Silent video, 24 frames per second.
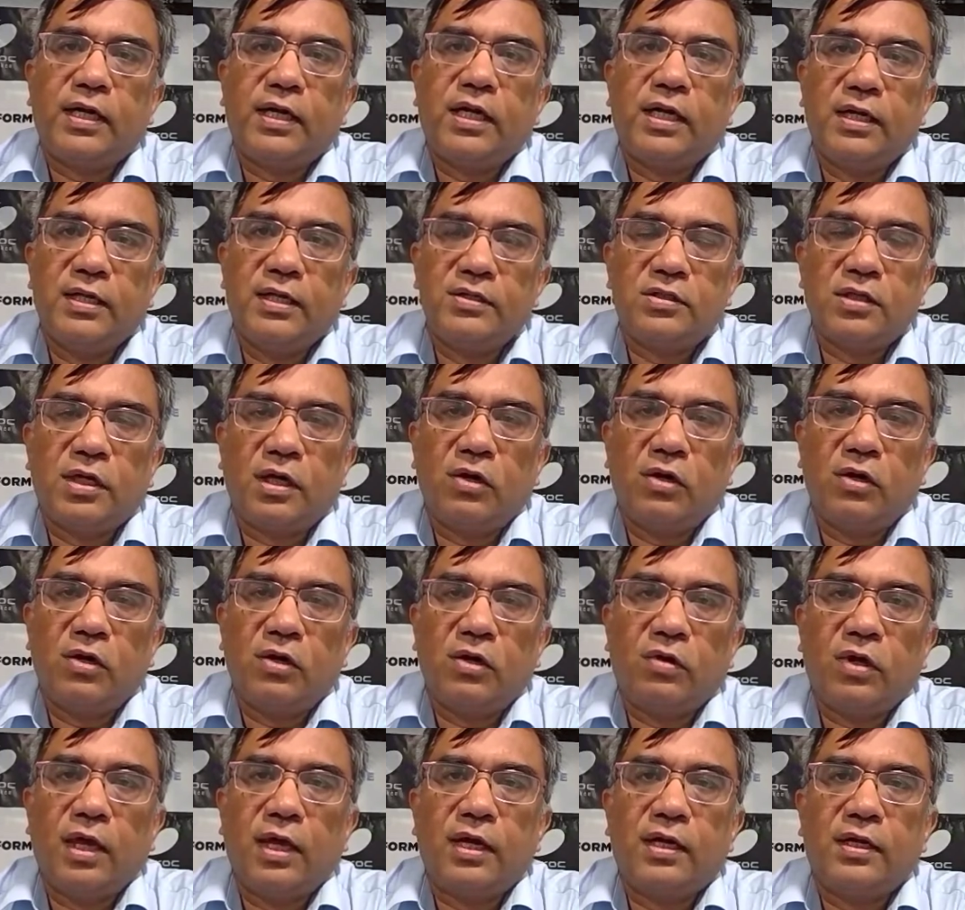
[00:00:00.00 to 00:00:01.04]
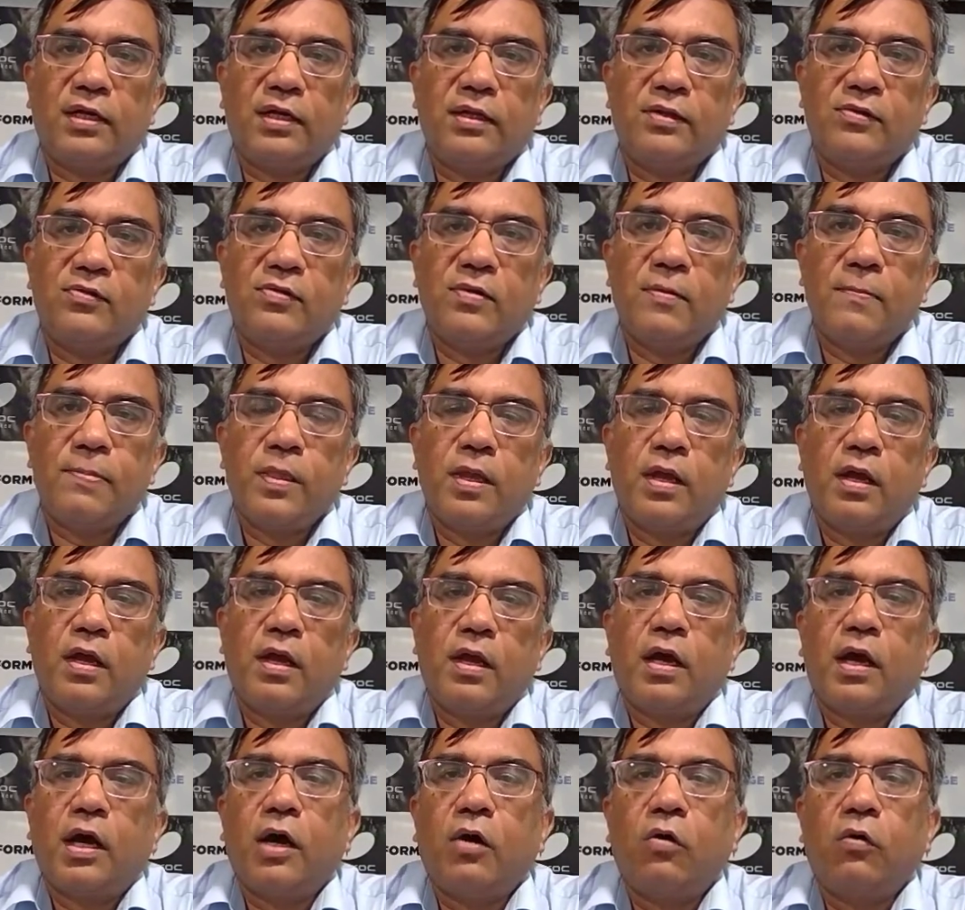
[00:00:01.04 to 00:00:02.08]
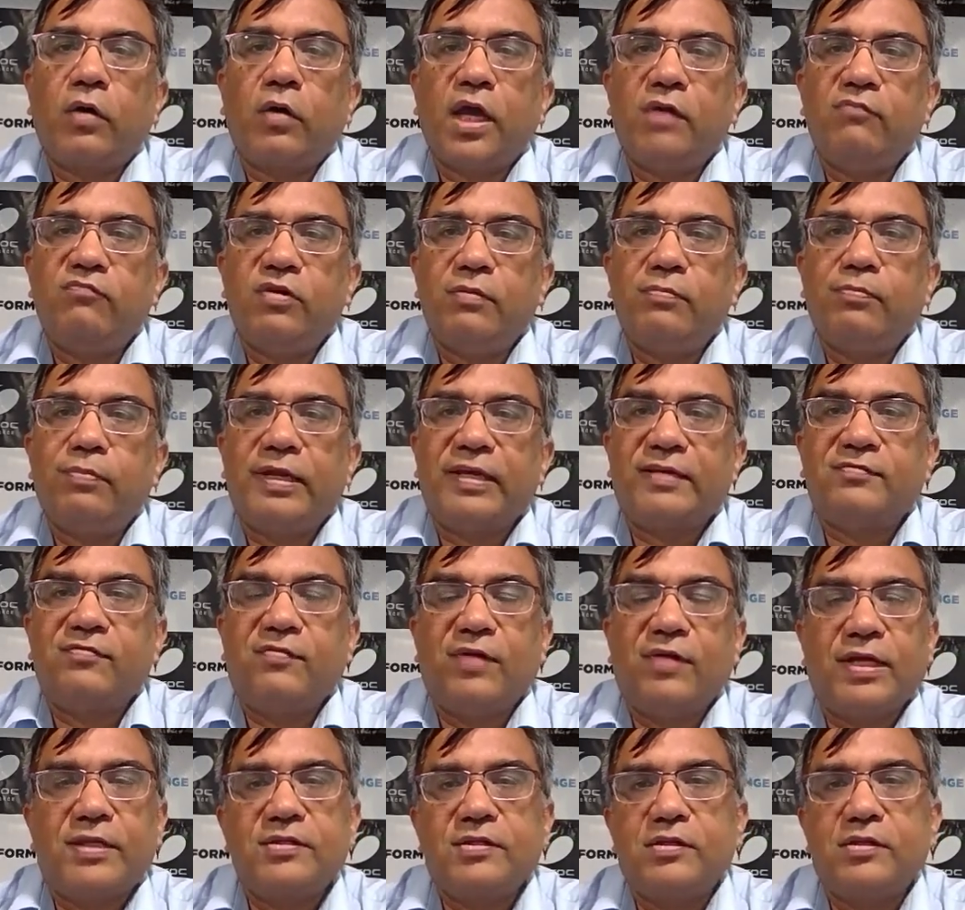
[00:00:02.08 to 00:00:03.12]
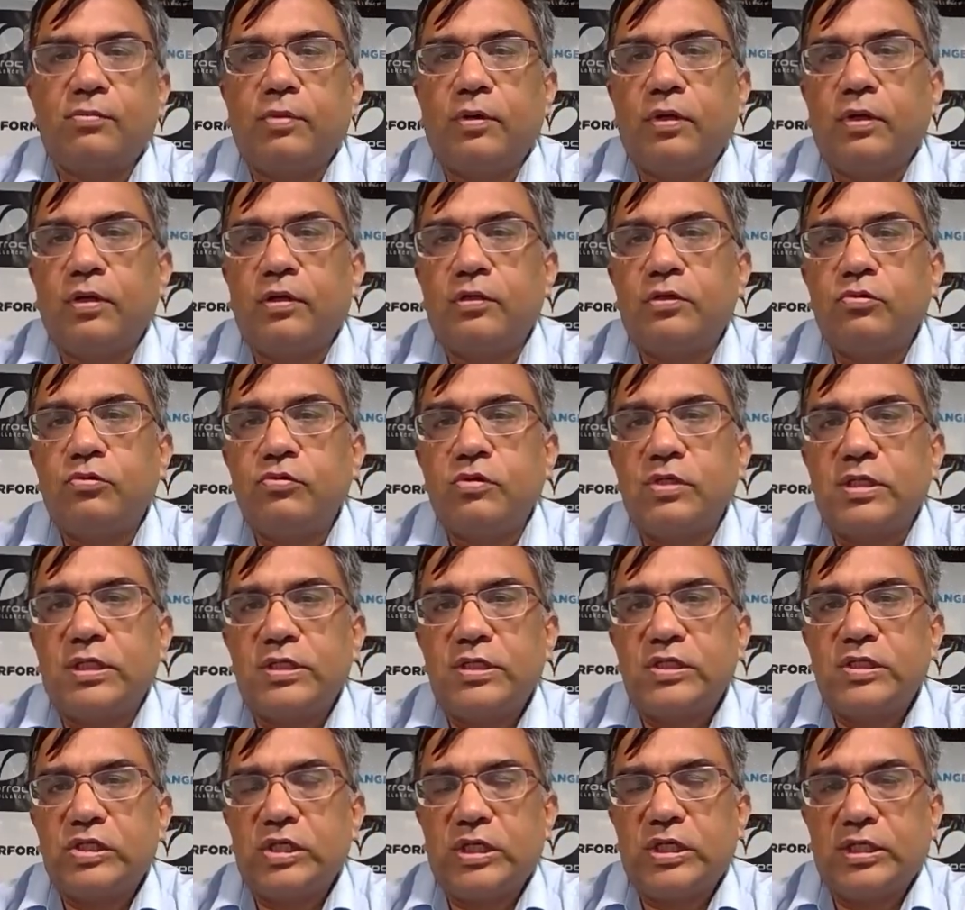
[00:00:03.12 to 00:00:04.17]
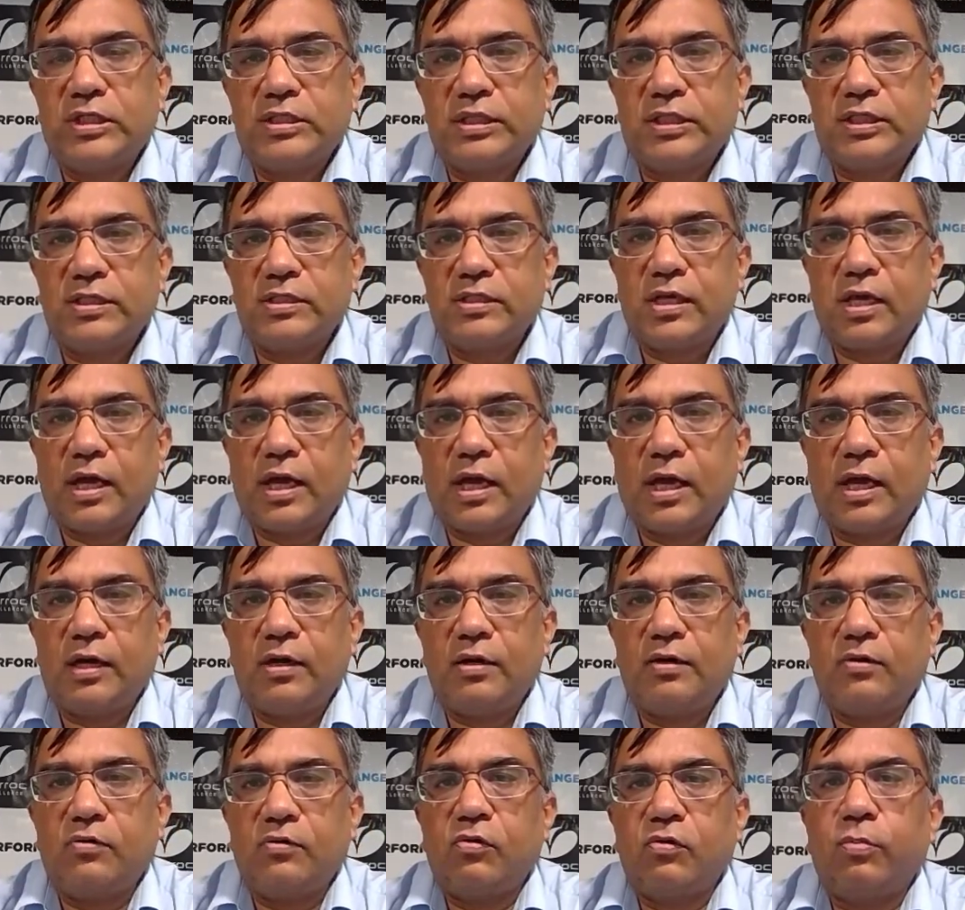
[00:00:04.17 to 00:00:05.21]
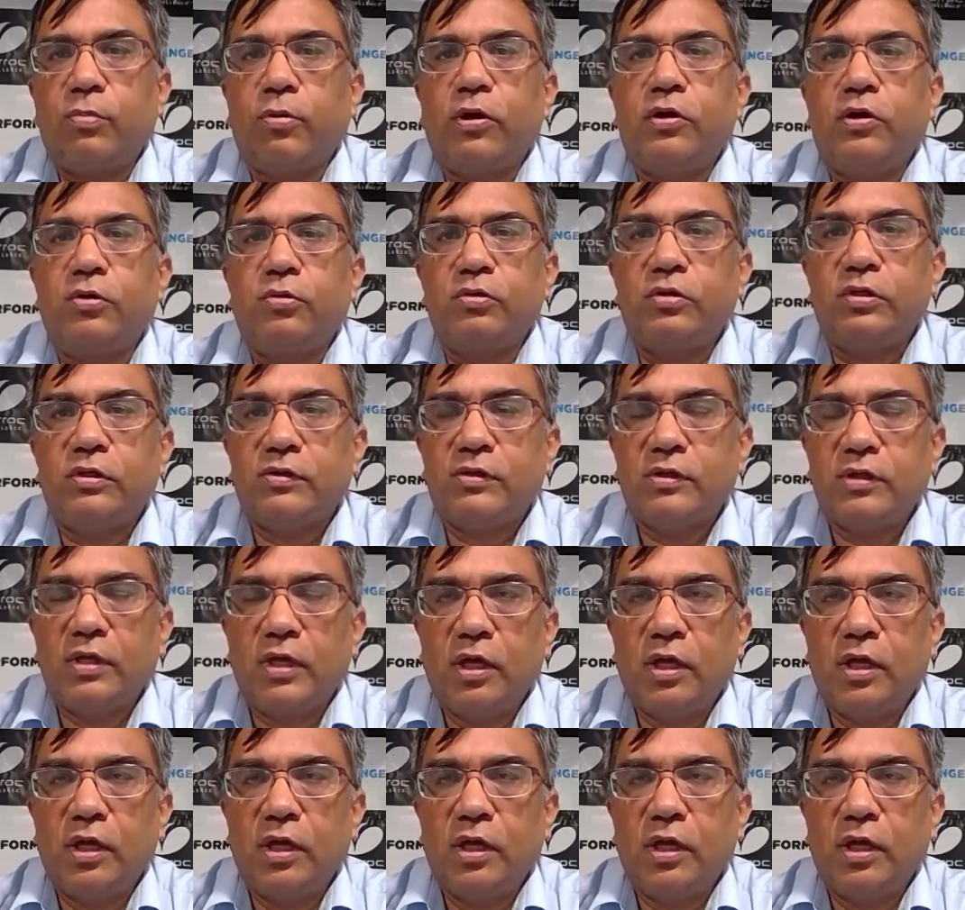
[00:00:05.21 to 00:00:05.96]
least are looking at is how can we be flexible to such changes and respond to this.